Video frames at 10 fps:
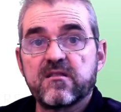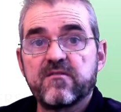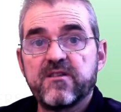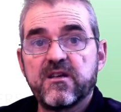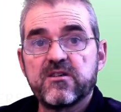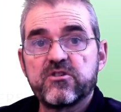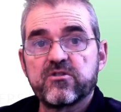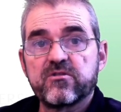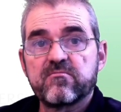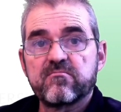
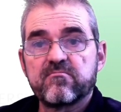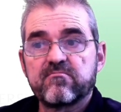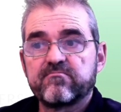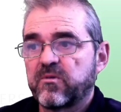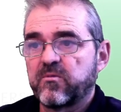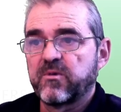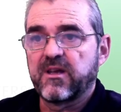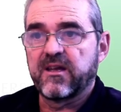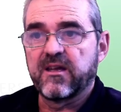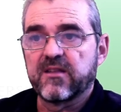deviation, well,
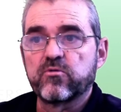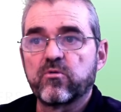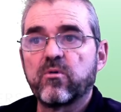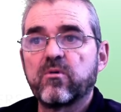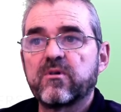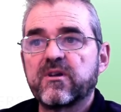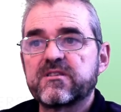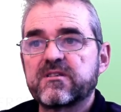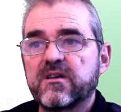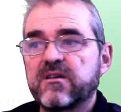I can draw,
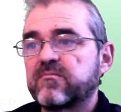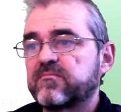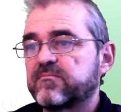let's say,